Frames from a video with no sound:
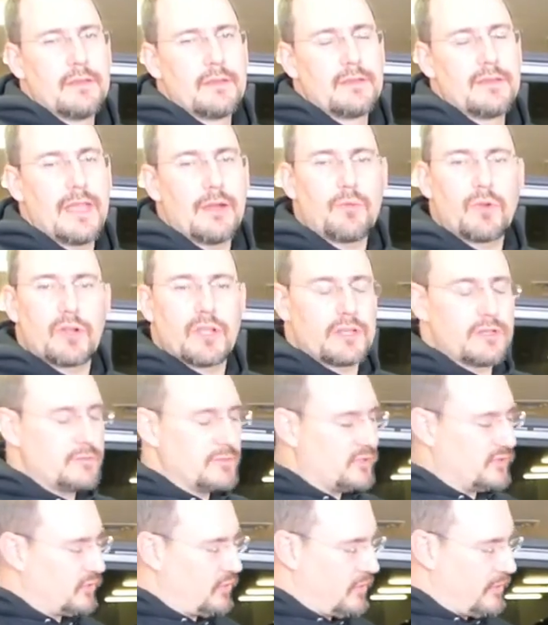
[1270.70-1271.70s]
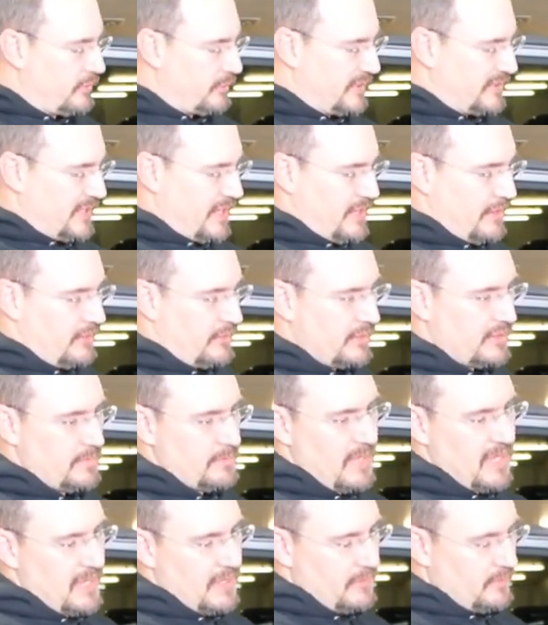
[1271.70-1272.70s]
Now we're going to install the retainer at the
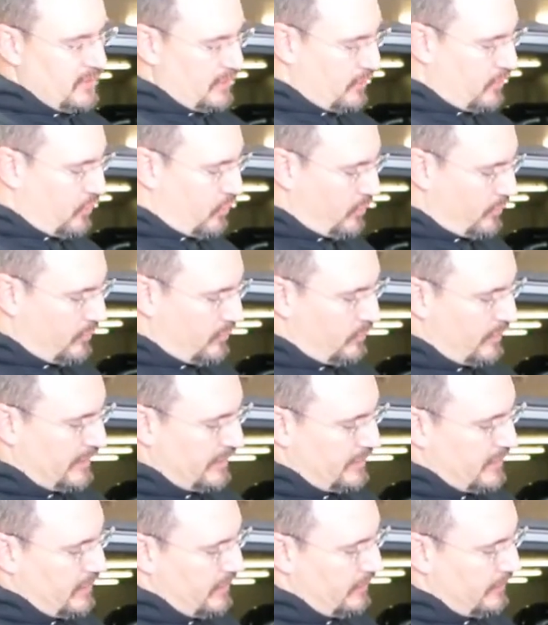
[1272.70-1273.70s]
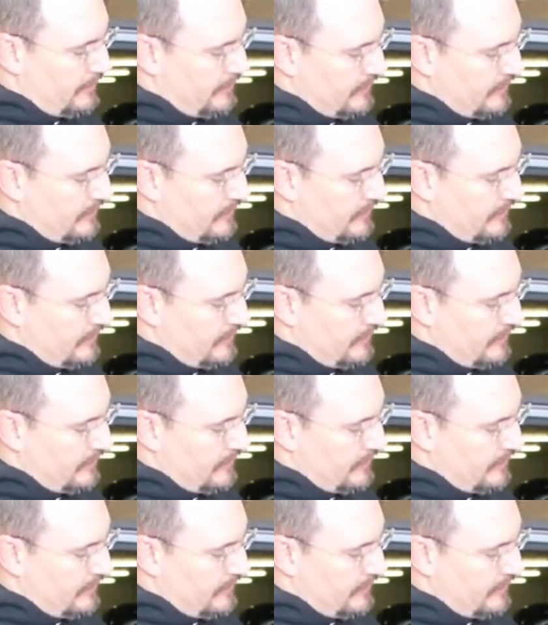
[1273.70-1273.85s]
bottom of the quarter window.